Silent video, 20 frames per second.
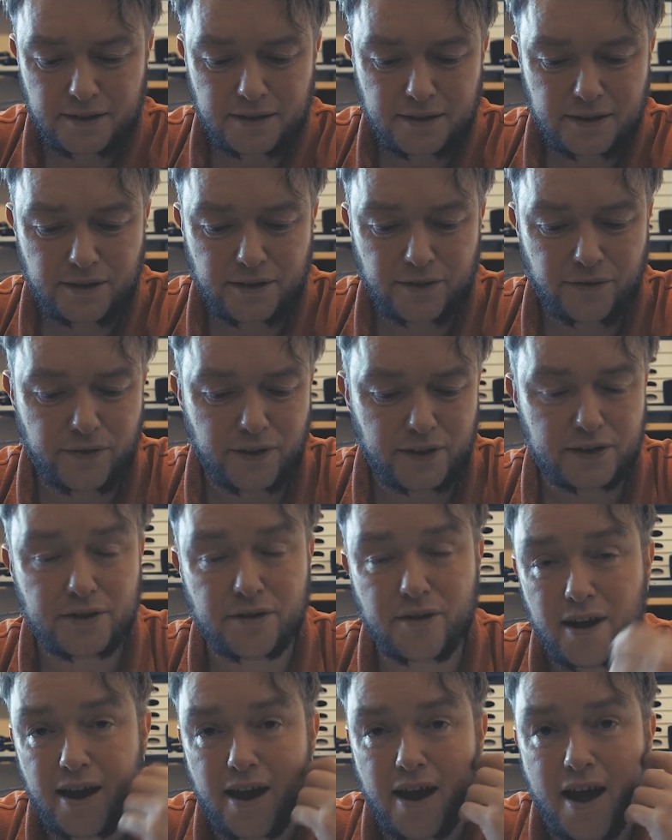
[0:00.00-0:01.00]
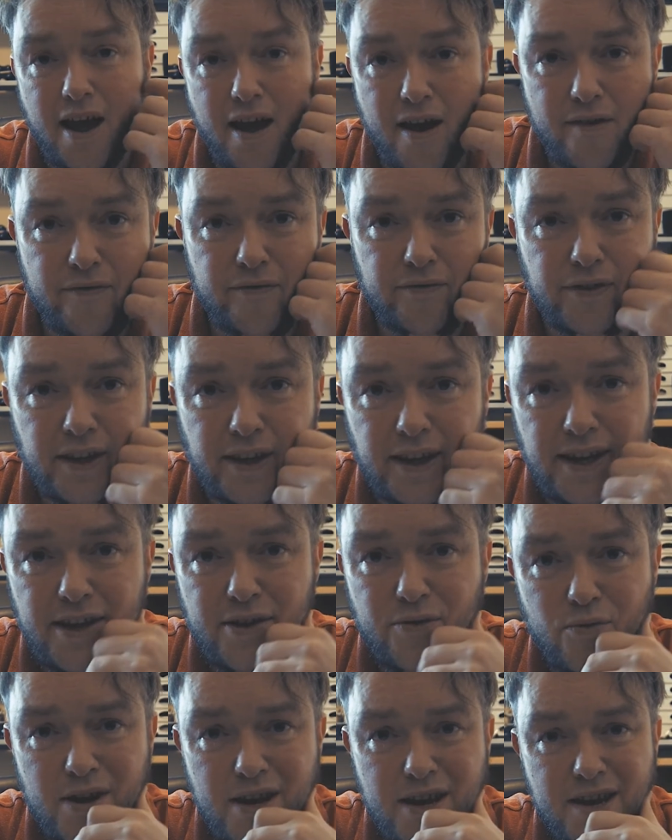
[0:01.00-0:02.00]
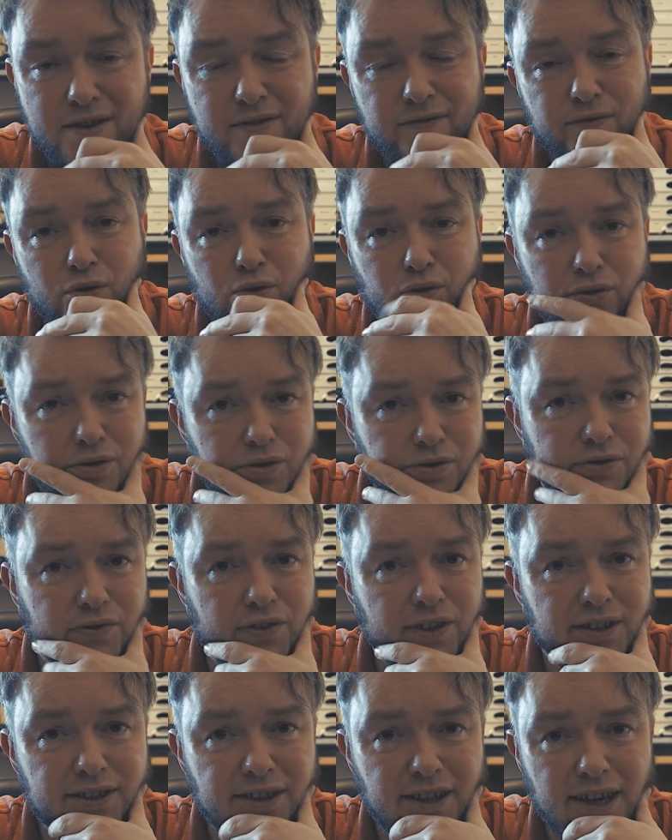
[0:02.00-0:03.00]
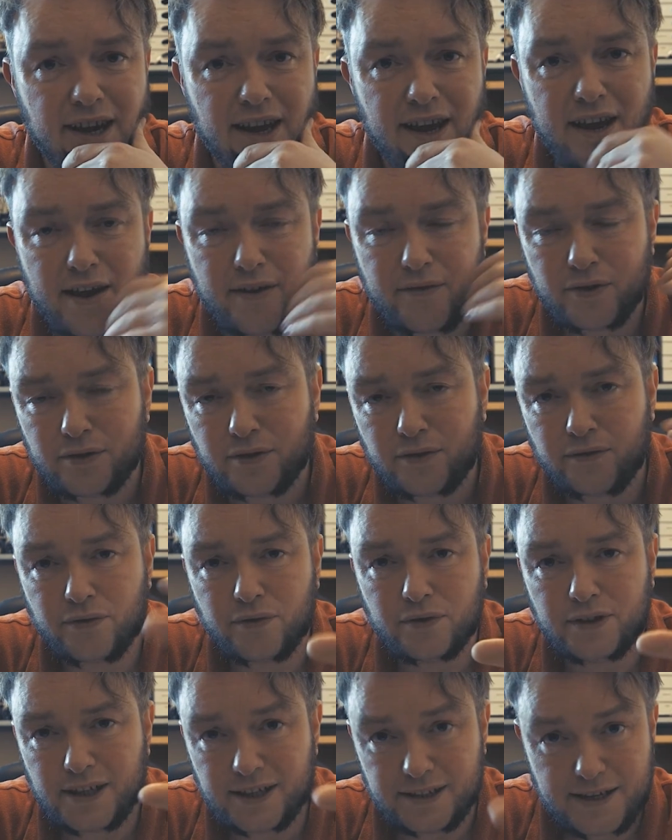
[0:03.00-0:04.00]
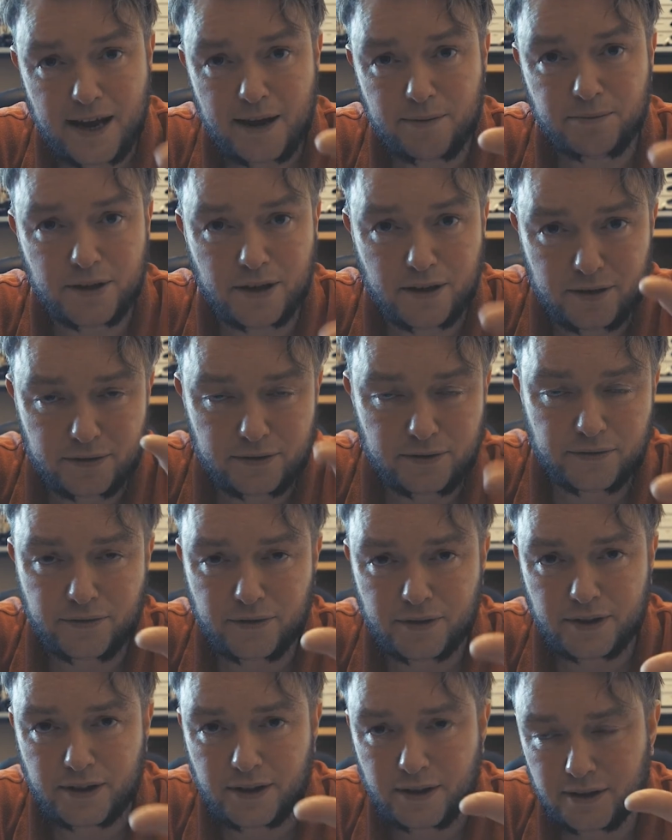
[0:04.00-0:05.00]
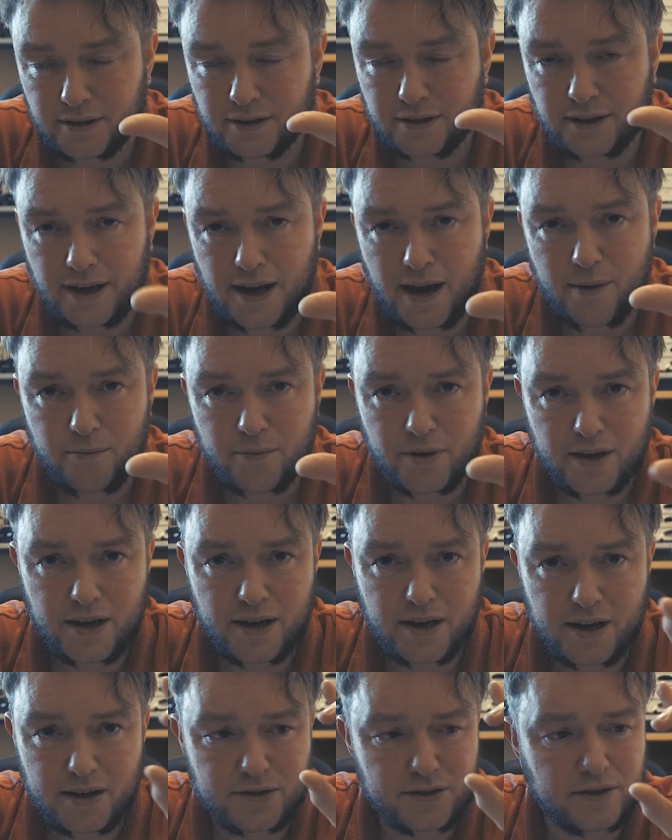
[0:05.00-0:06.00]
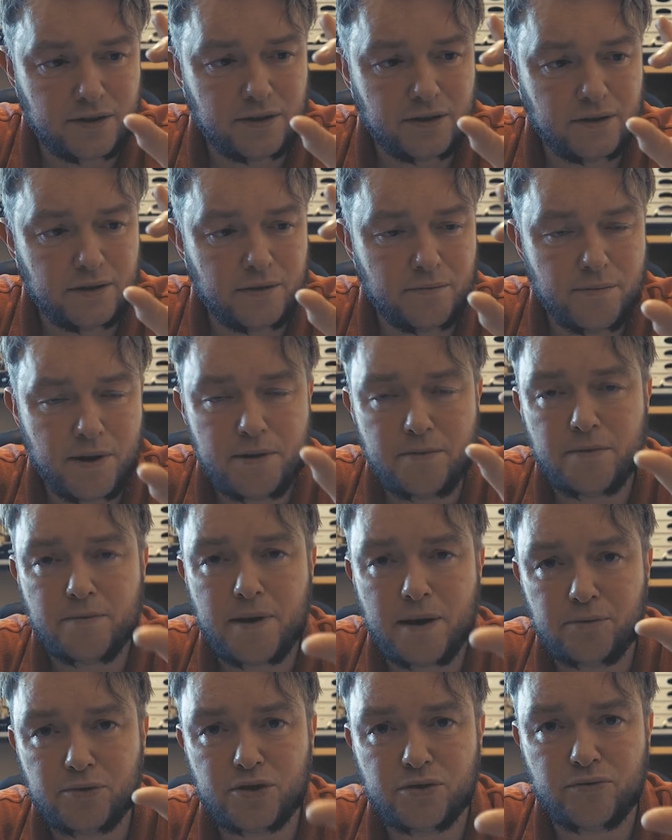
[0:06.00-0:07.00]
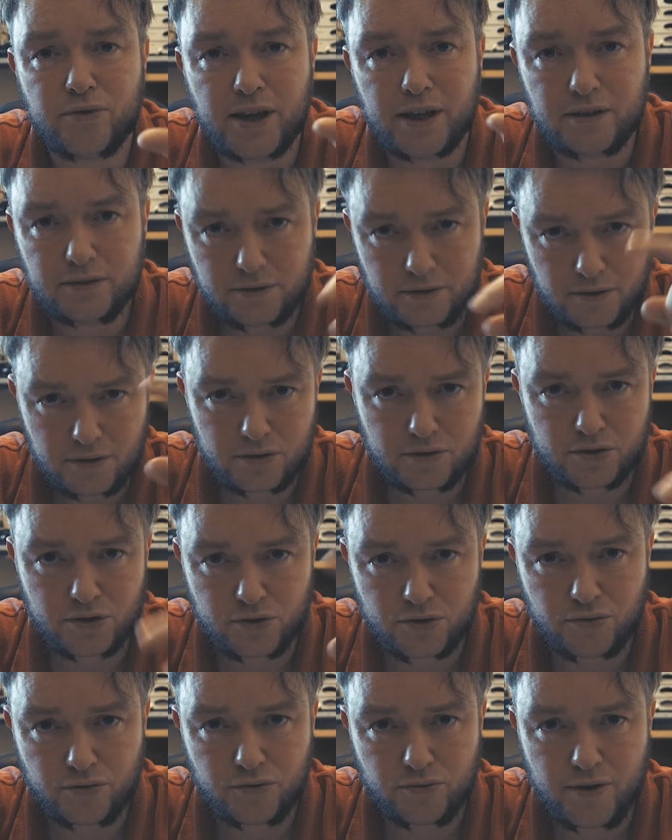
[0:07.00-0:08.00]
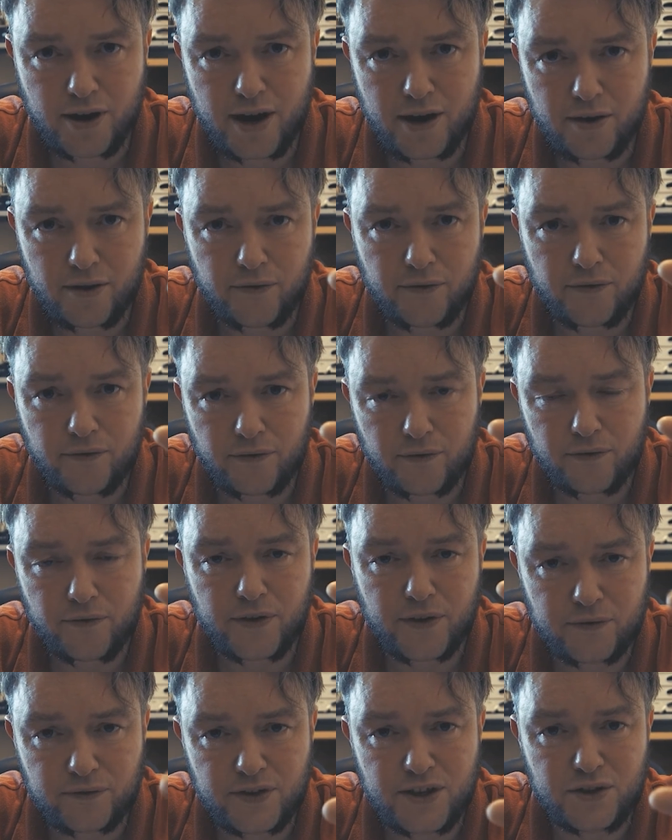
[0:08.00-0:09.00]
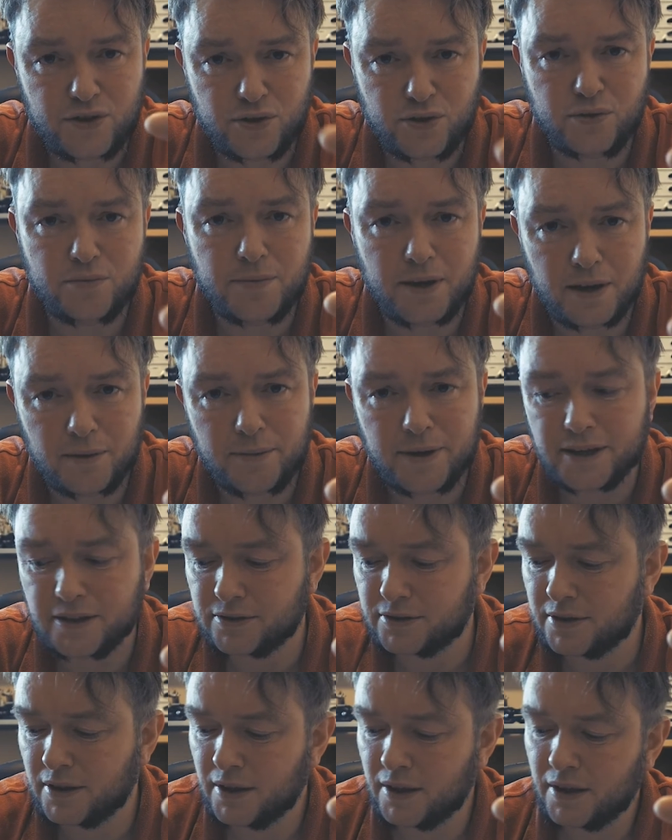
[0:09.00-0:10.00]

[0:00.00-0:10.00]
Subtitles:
The filter I have, the Kiwifotos filter I have on the front, the adapter on the front of the camera has a minimum aperture ring, a screw thread of 52mm.